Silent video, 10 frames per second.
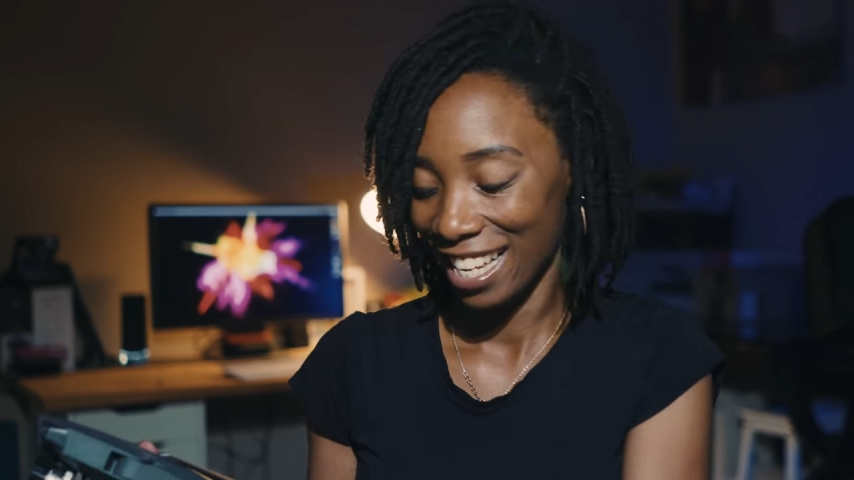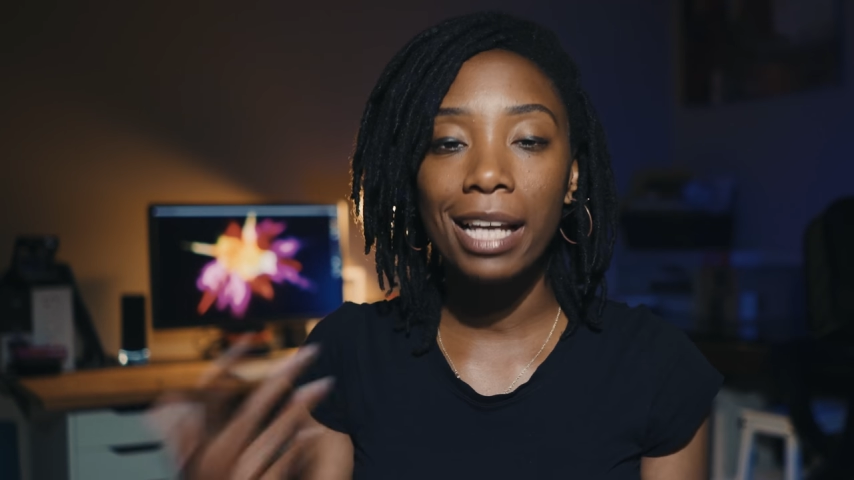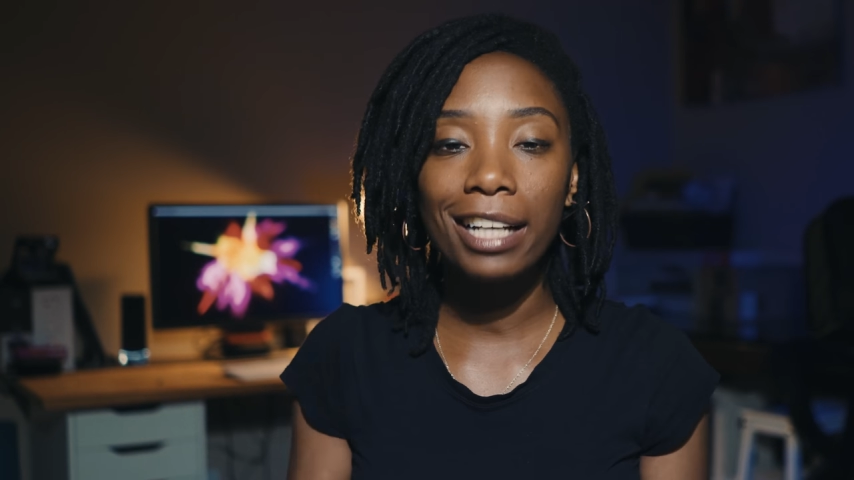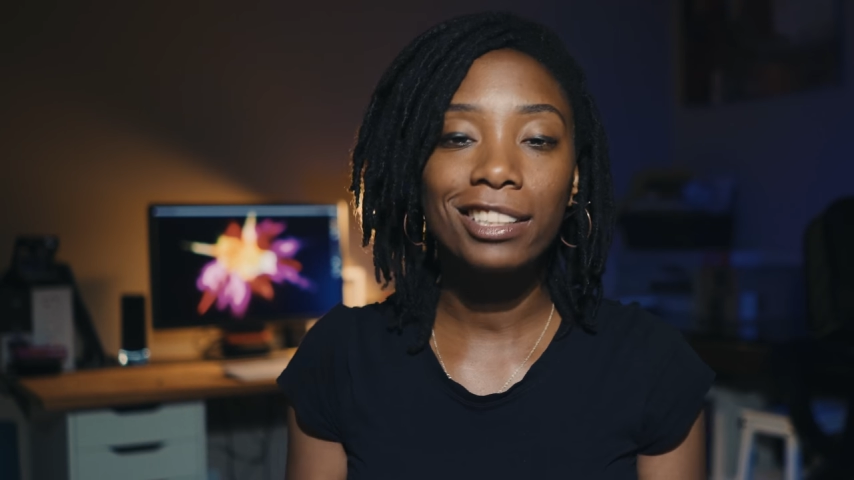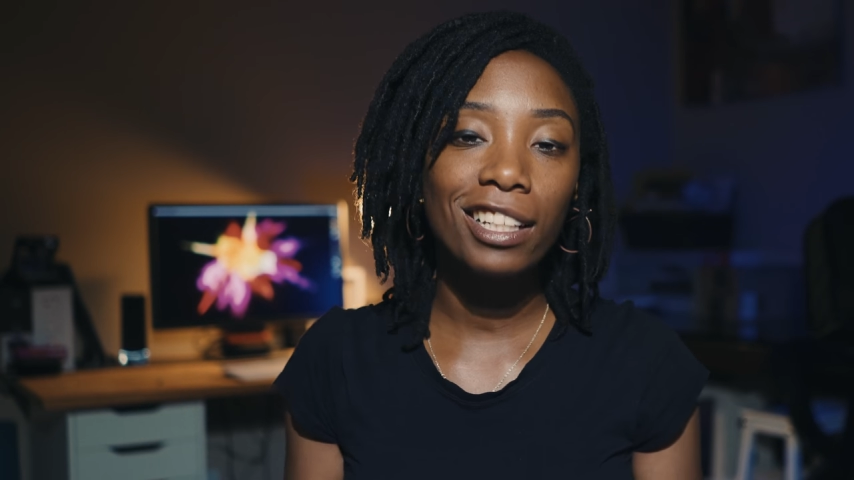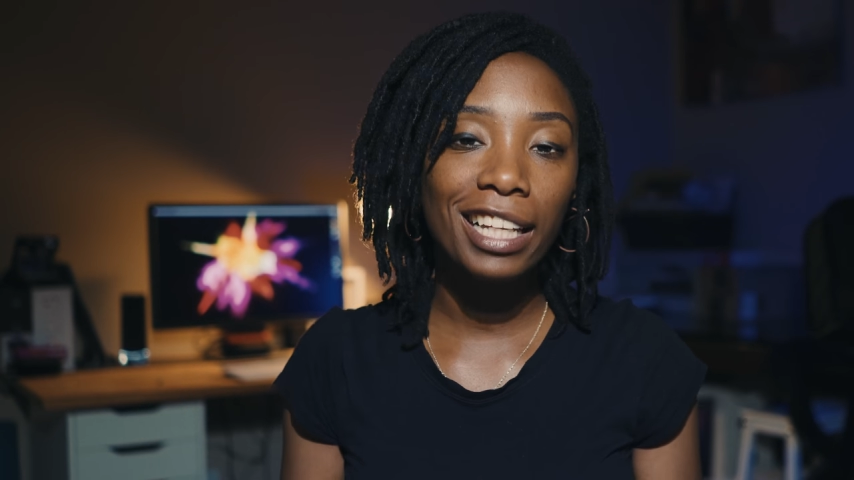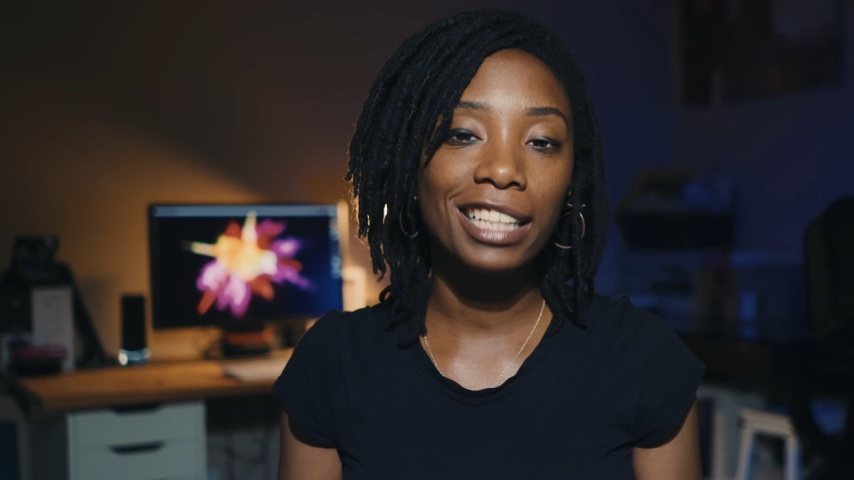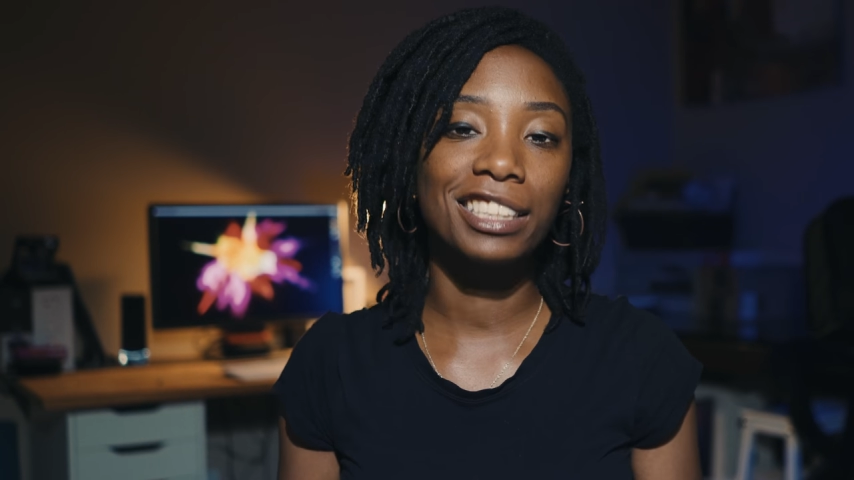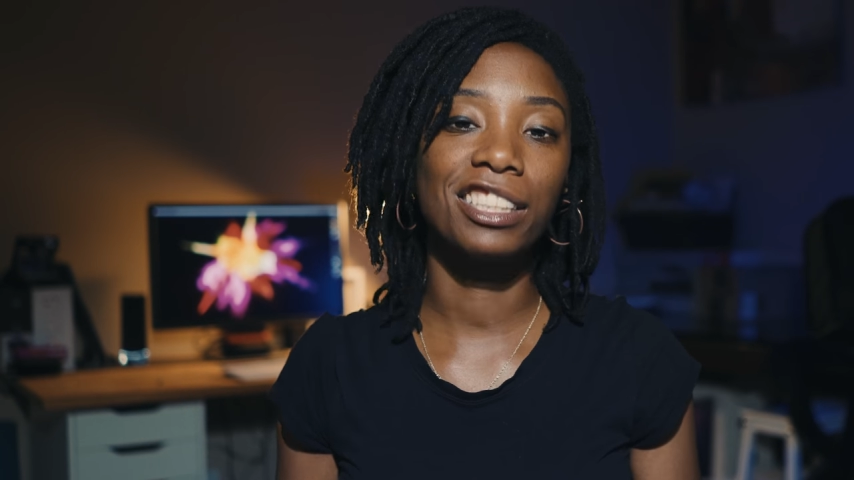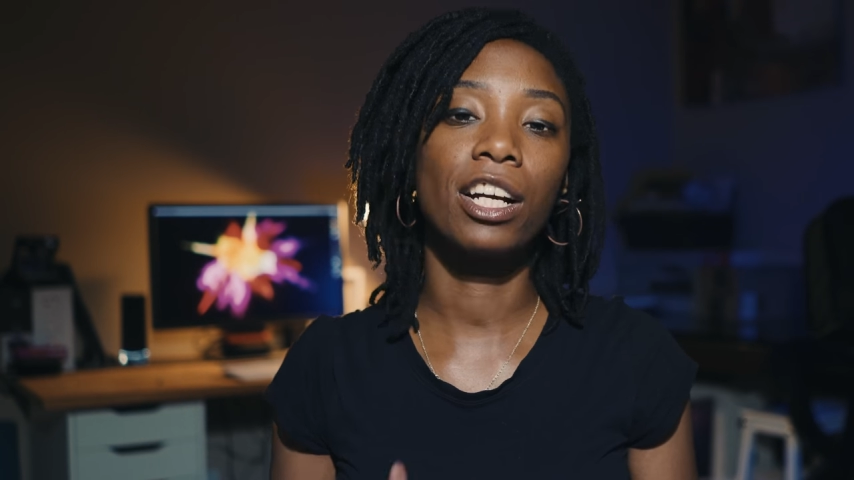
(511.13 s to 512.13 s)
Besides all the
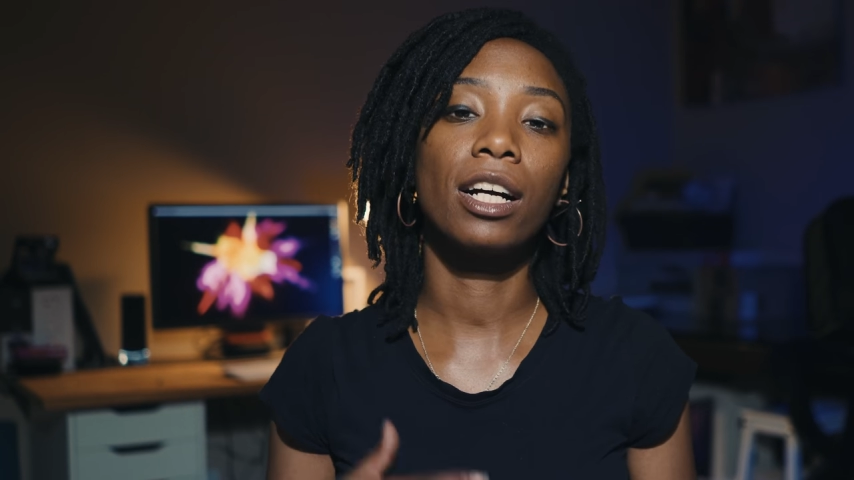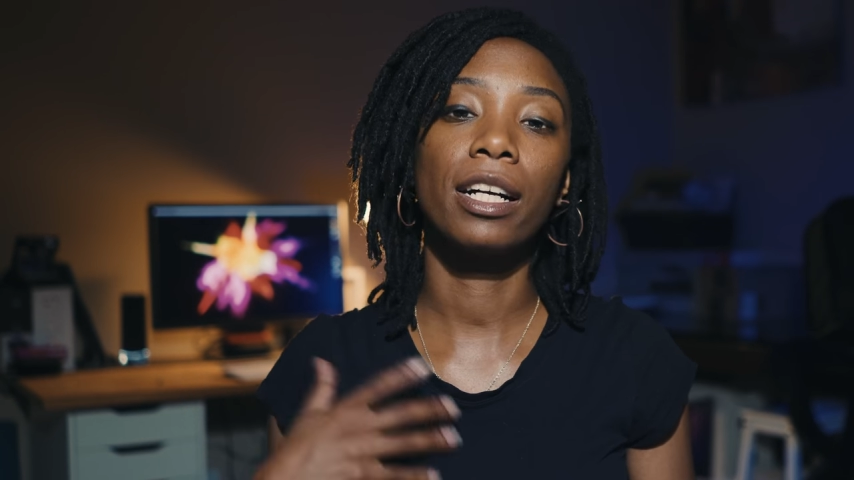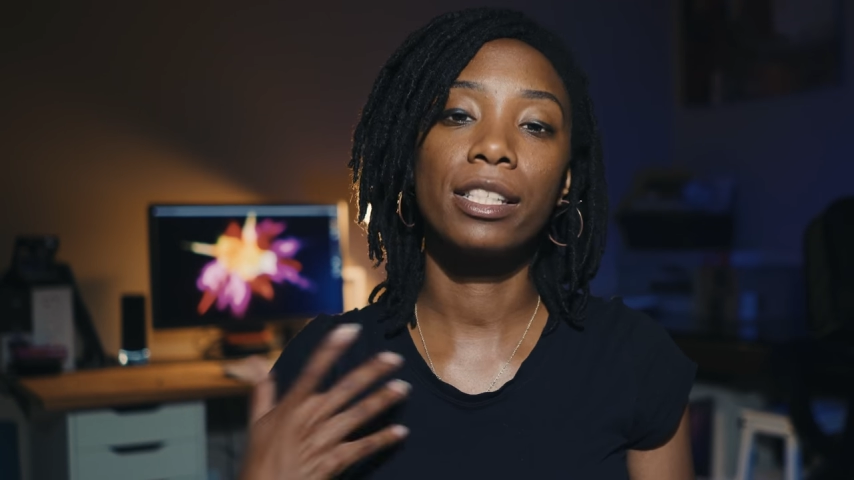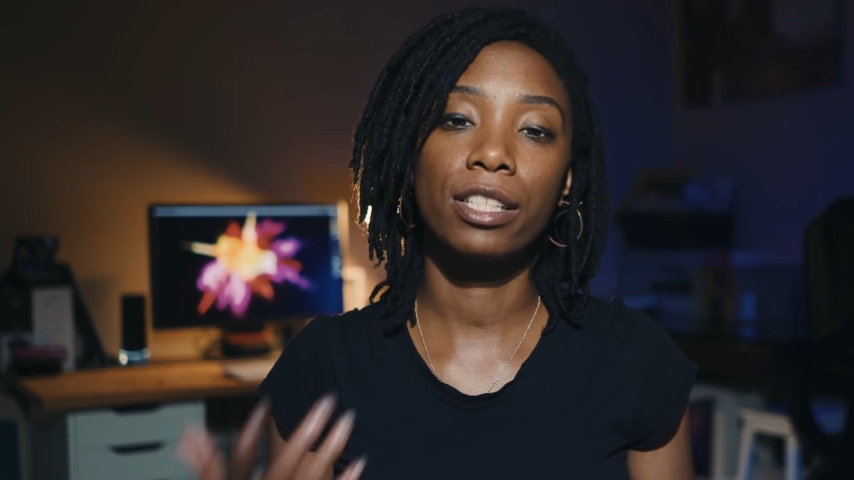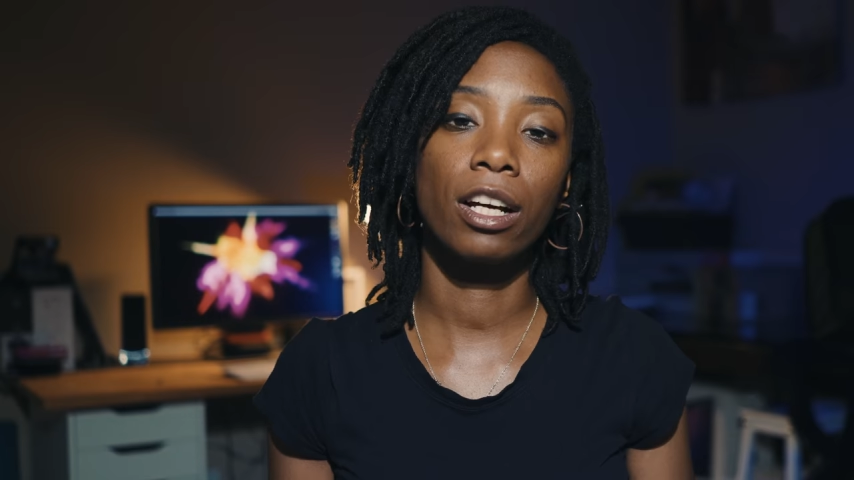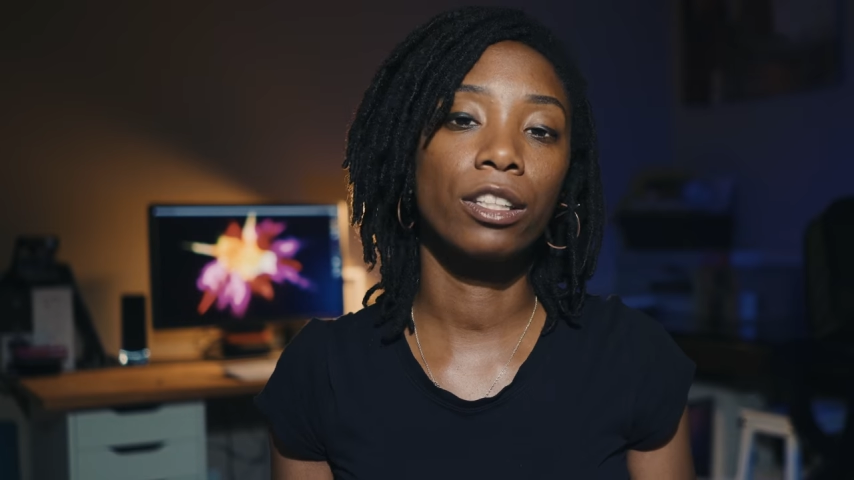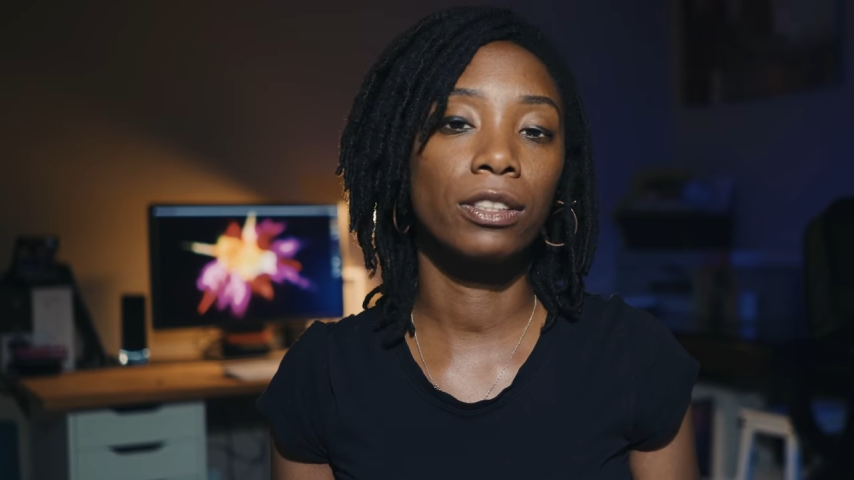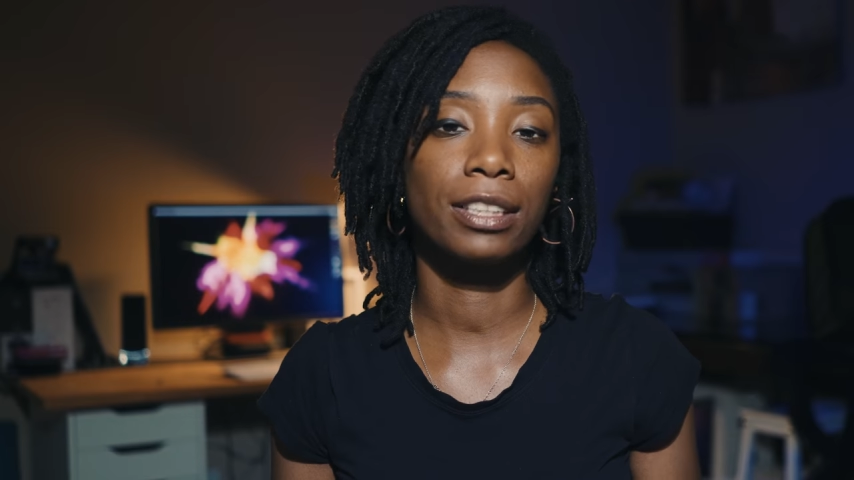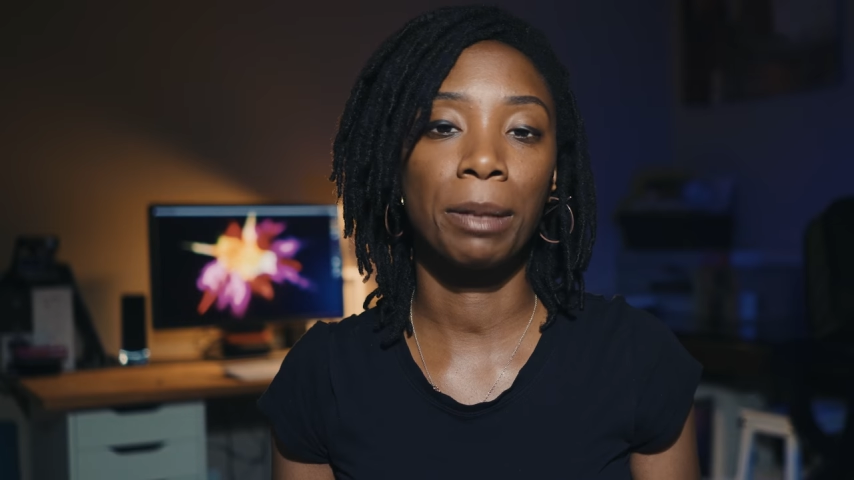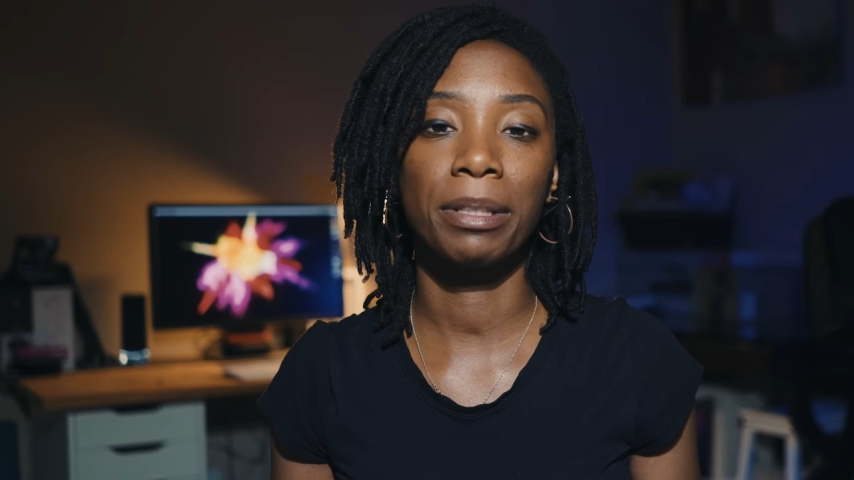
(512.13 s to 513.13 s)
SD cards and all
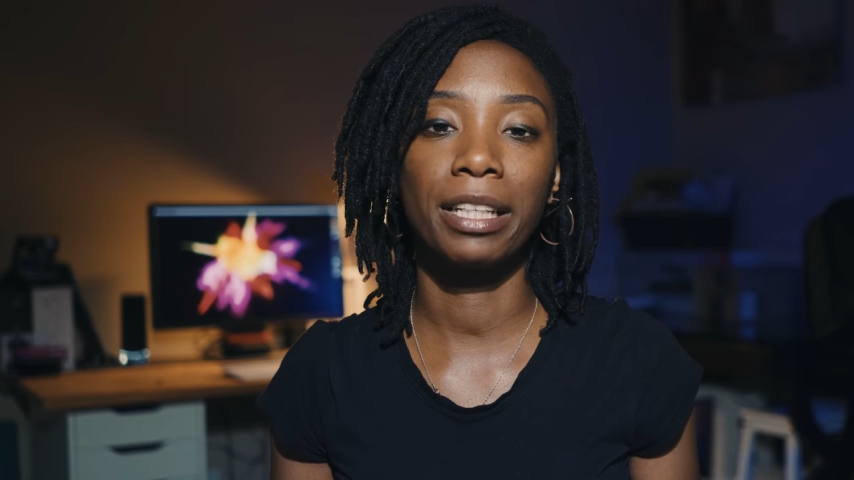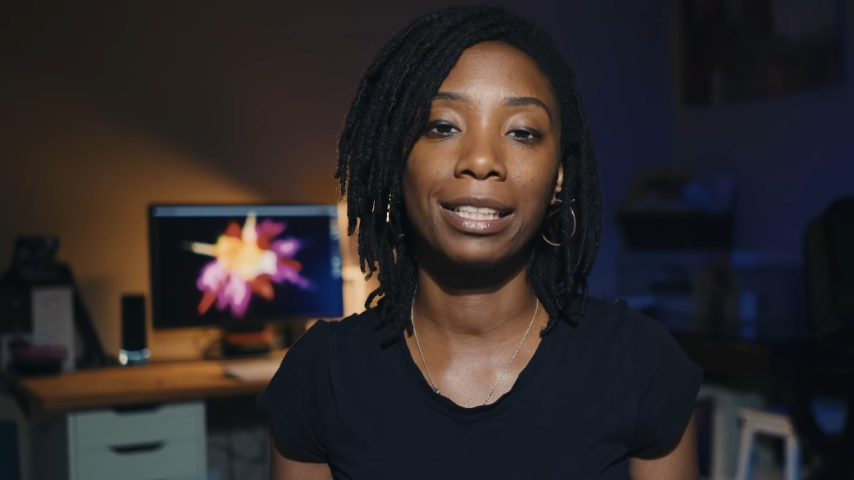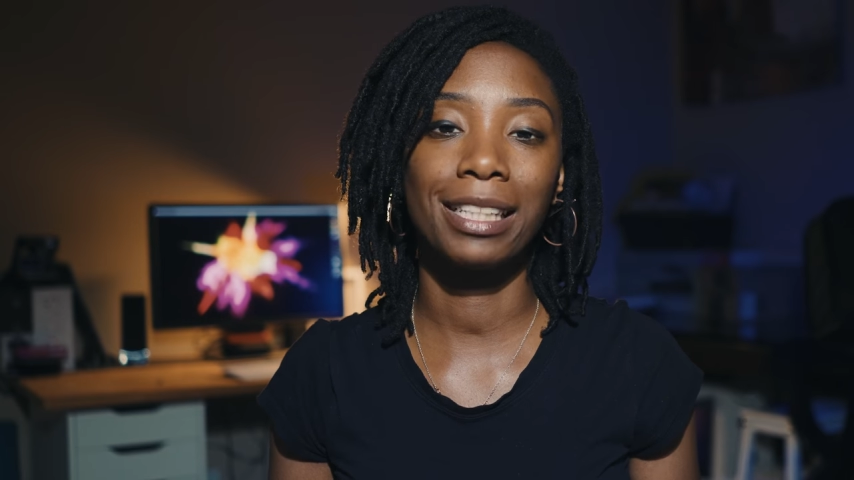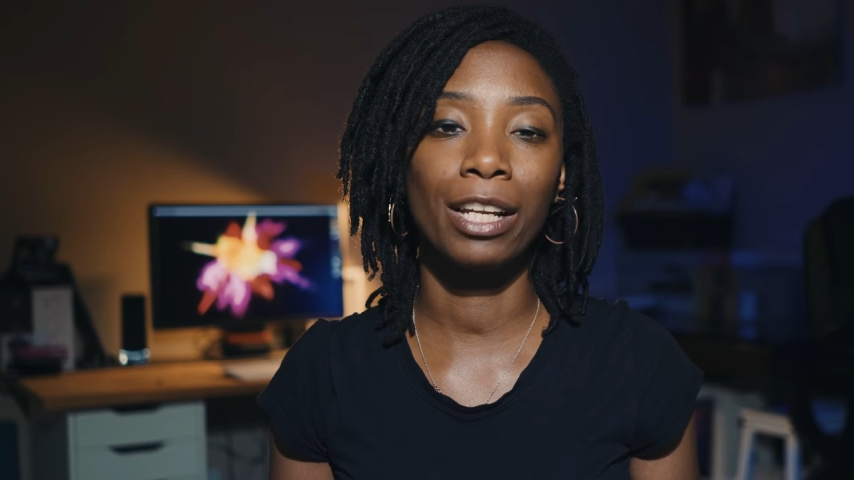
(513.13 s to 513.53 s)
those type of things,